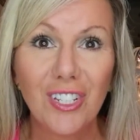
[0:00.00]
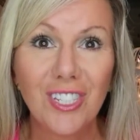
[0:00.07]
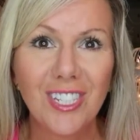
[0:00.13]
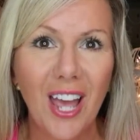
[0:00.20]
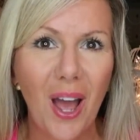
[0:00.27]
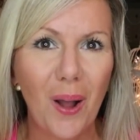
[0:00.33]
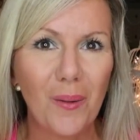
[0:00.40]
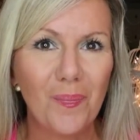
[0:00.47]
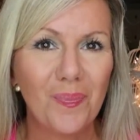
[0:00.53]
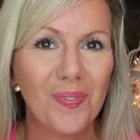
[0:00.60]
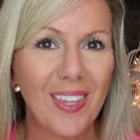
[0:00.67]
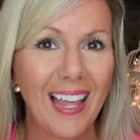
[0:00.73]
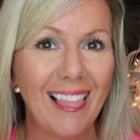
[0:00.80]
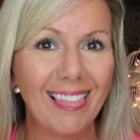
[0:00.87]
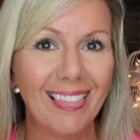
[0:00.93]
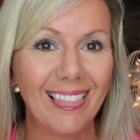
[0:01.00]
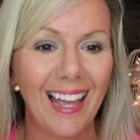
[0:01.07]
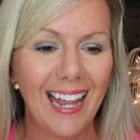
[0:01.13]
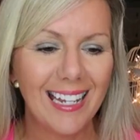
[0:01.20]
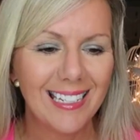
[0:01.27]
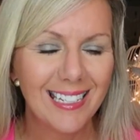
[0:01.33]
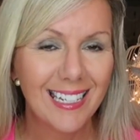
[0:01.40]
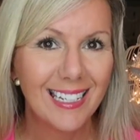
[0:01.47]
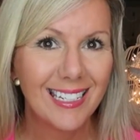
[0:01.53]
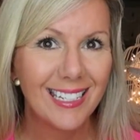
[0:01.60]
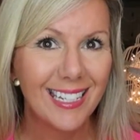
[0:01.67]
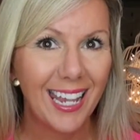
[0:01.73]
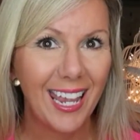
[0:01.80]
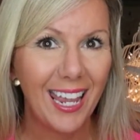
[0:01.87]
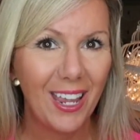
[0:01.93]
So let's
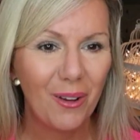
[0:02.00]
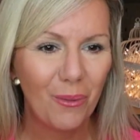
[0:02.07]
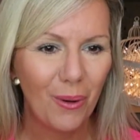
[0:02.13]
see